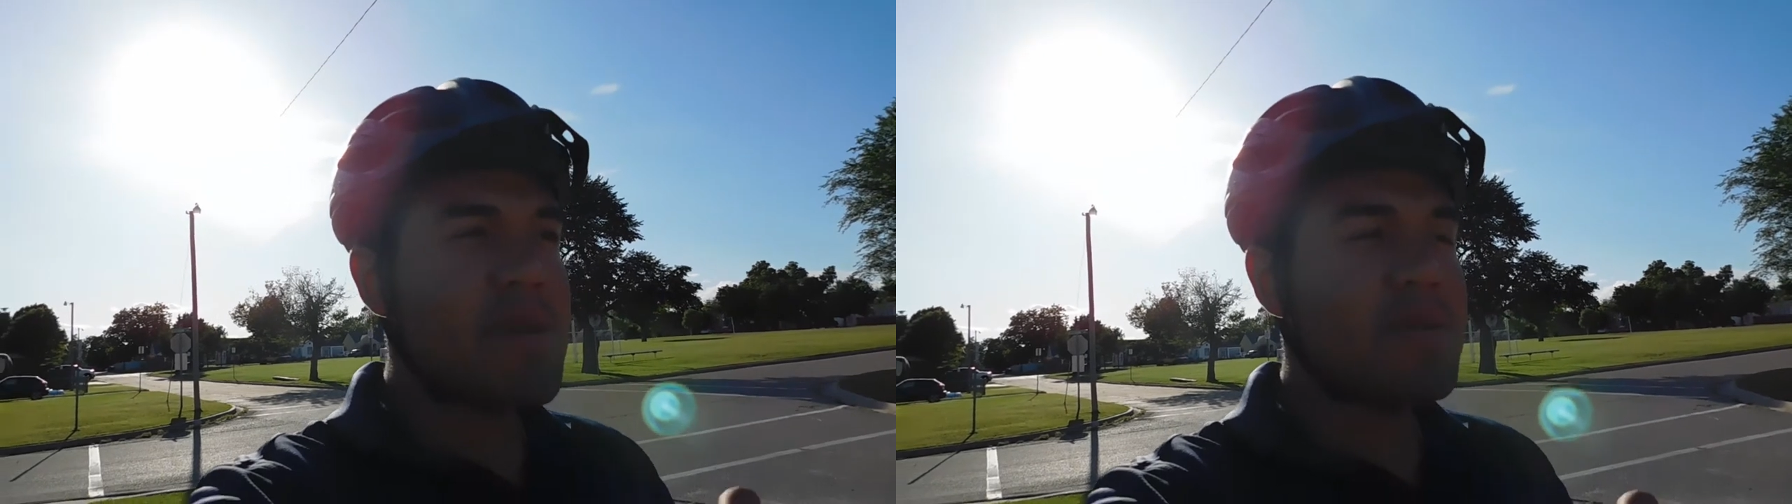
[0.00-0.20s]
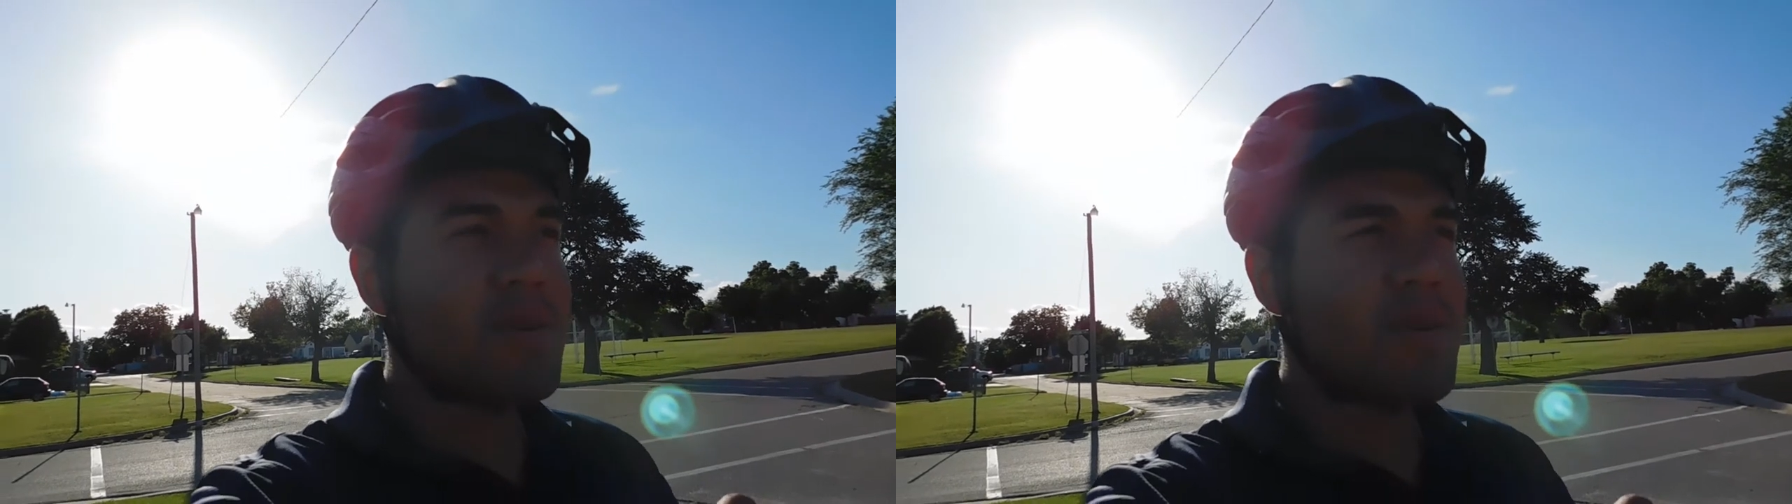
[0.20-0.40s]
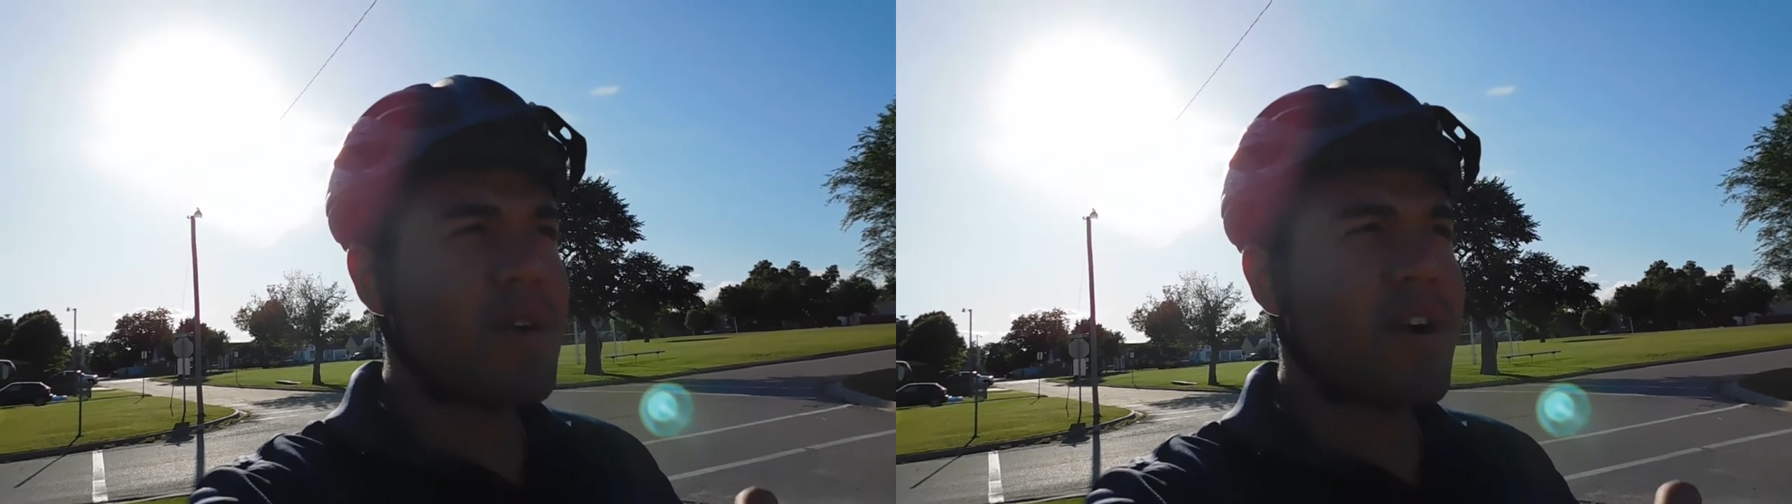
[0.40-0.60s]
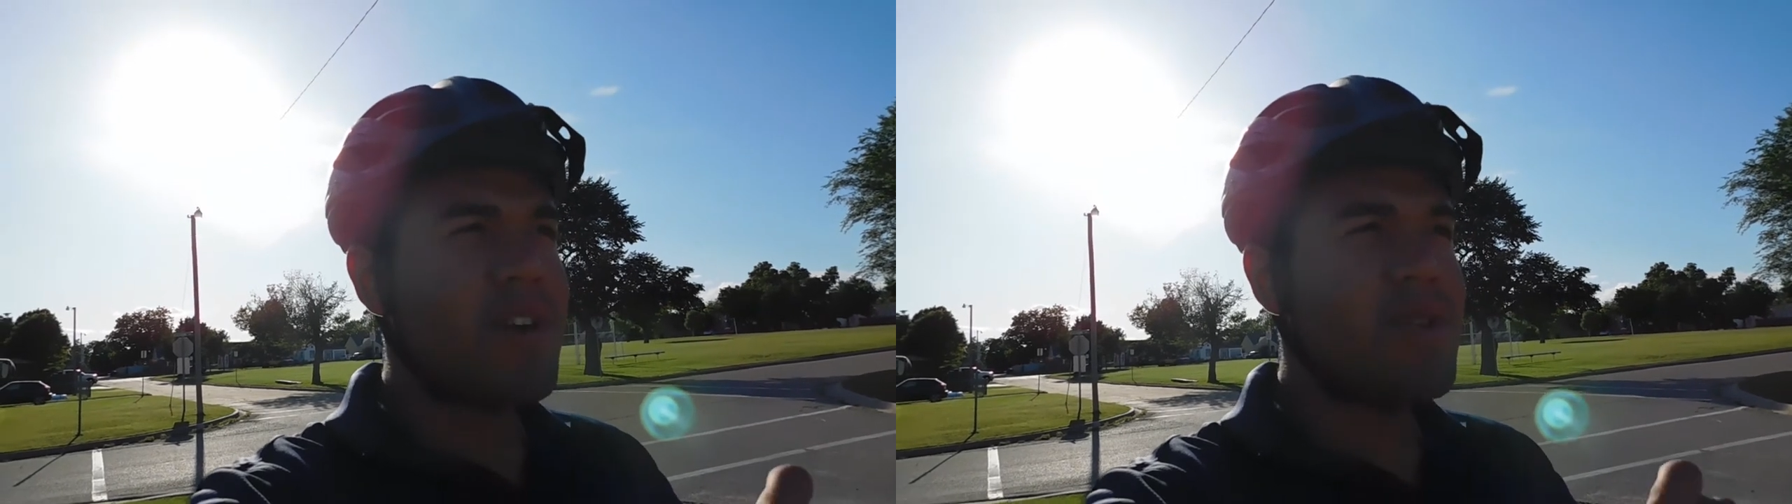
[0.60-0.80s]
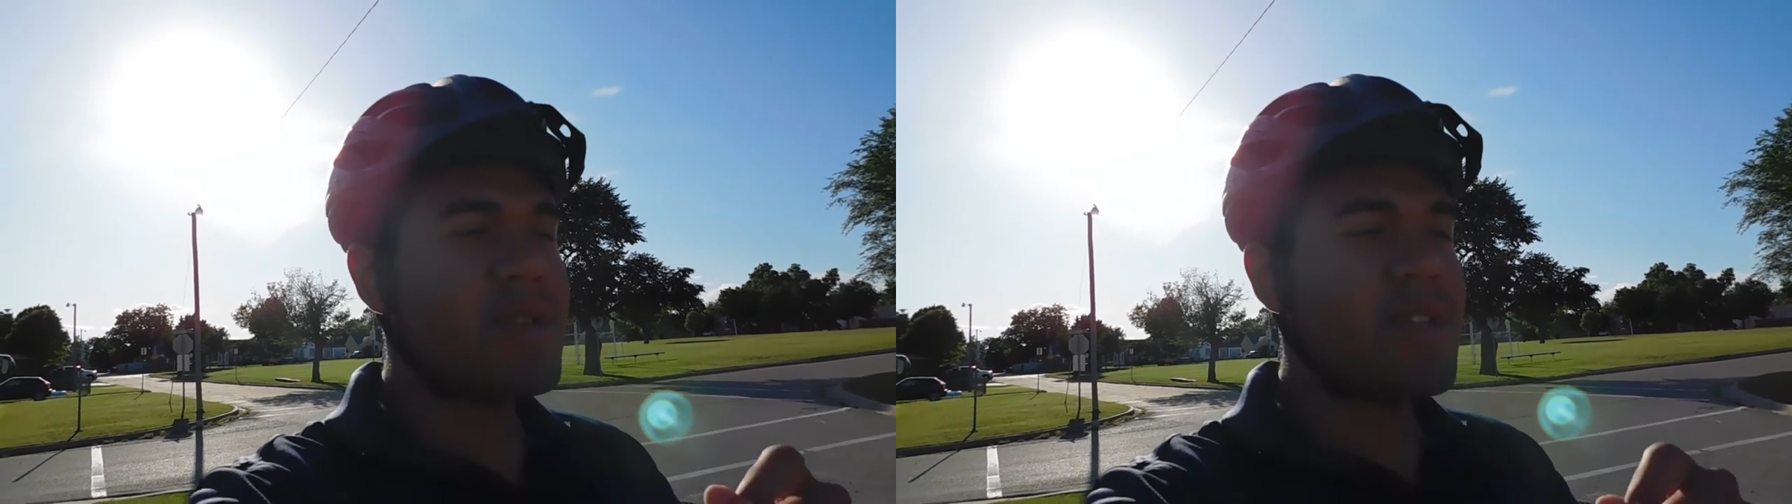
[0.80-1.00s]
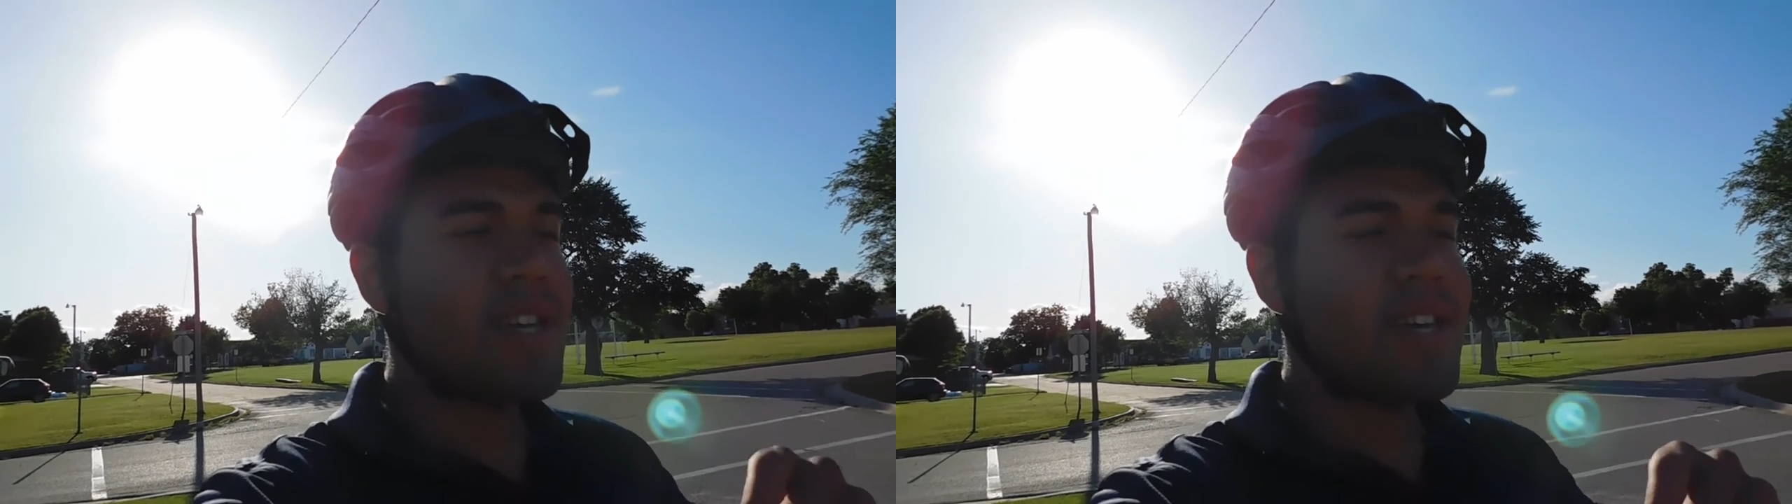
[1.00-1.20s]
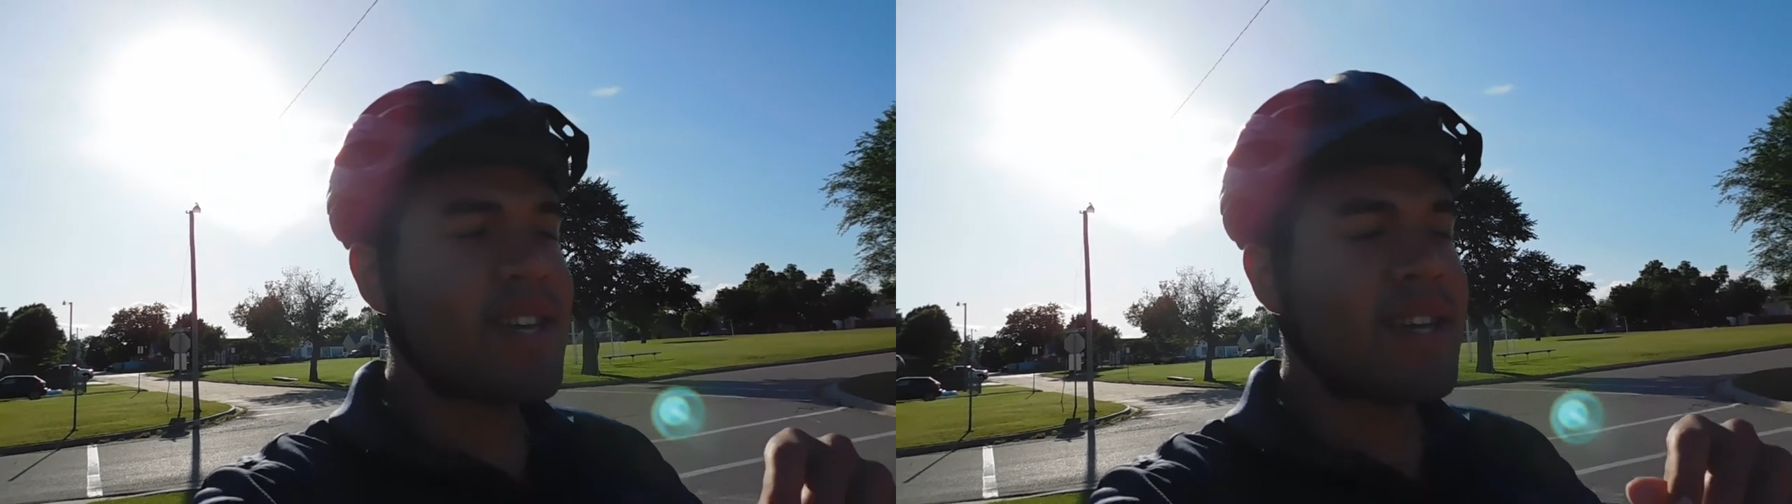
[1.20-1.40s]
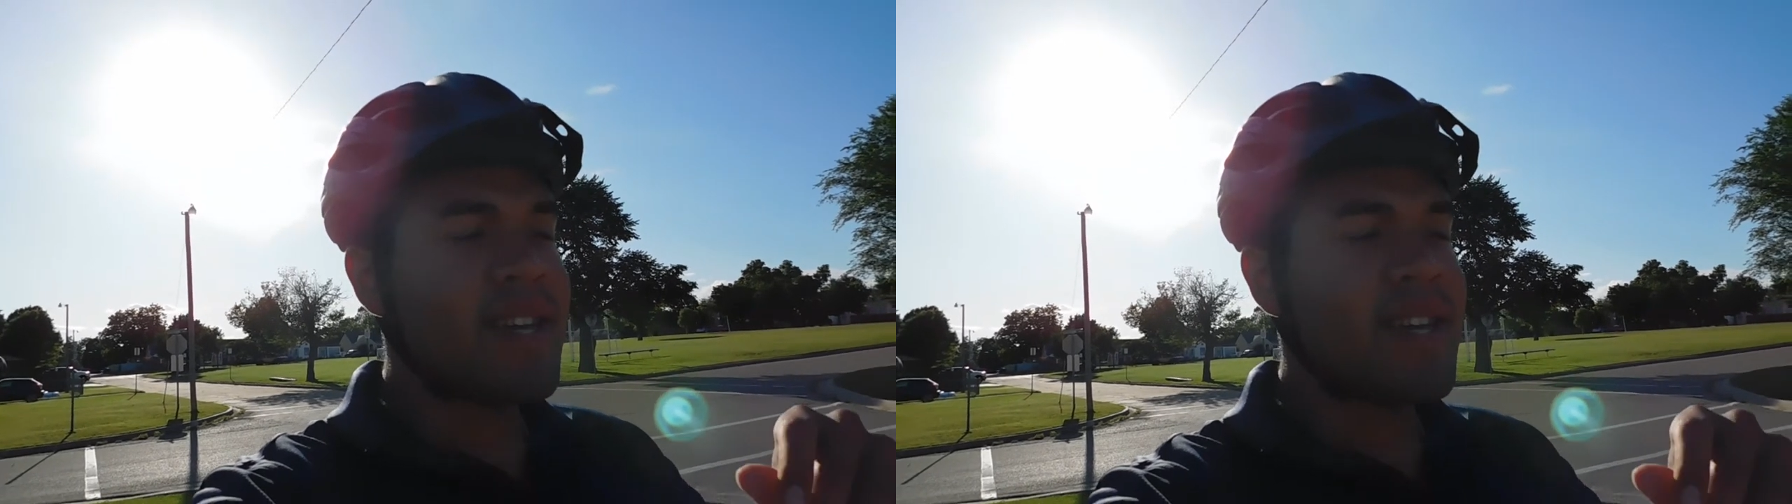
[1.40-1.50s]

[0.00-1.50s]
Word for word: people are usually